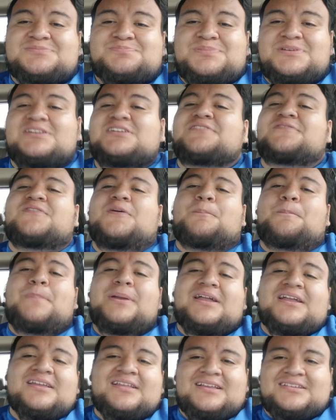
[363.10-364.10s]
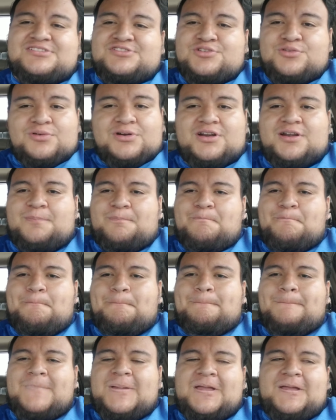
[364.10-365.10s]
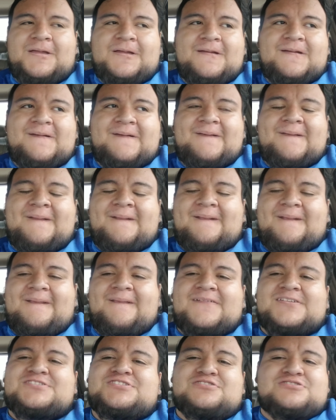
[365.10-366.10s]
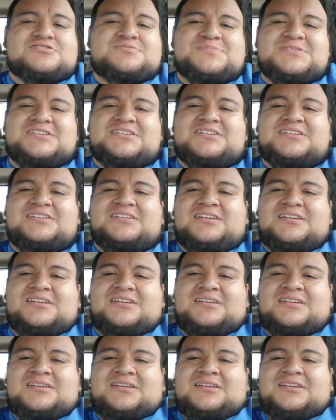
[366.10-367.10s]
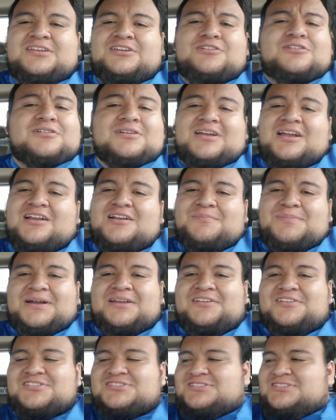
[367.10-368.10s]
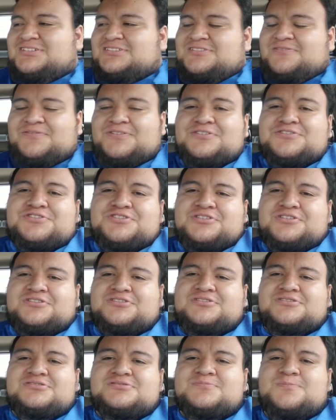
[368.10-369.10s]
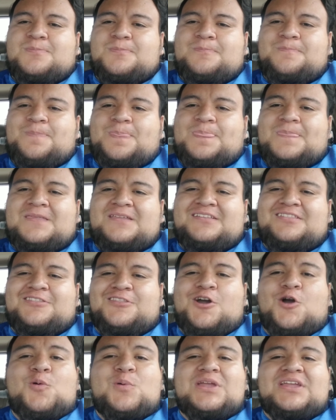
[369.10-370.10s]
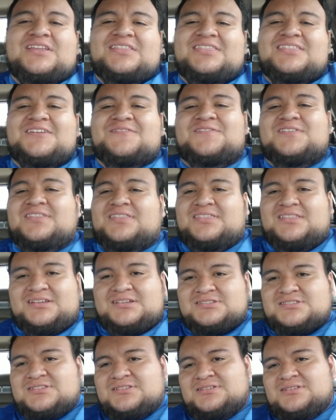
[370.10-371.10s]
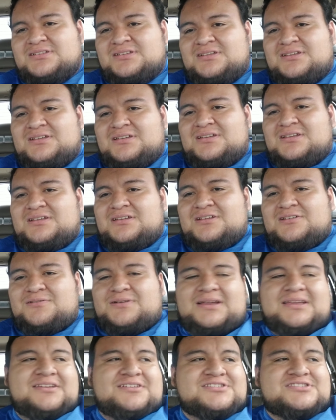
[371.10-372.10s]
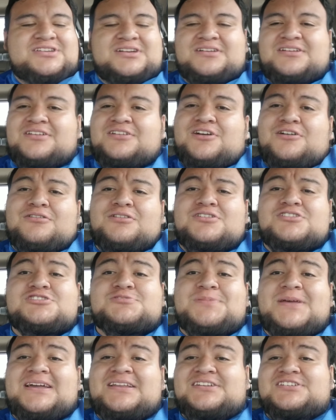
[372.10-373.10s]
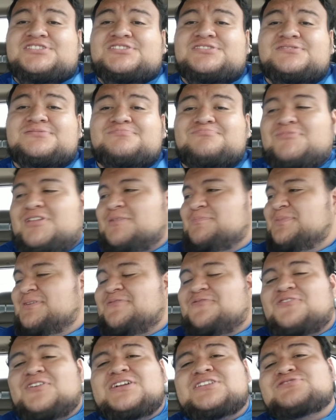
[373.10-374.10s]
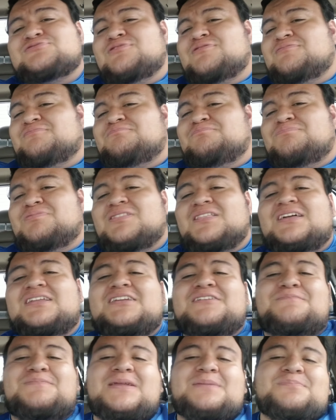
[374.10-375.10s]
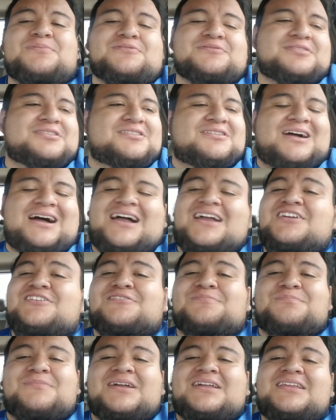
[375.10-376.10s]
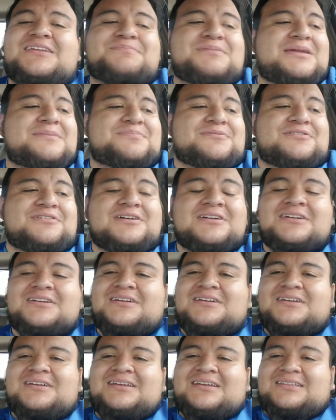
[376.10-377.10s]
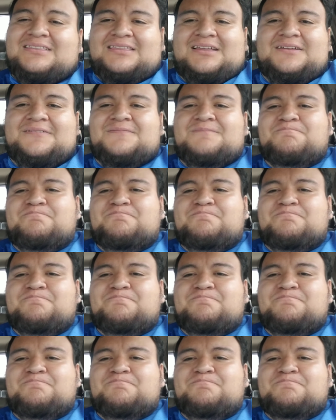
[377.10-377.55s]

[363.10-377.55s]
big of a bigot as you are shows me you don't care about your son's future in knowing different things, right? Your son could go learn Spanish and be friends with plenty of people and hire many people in life.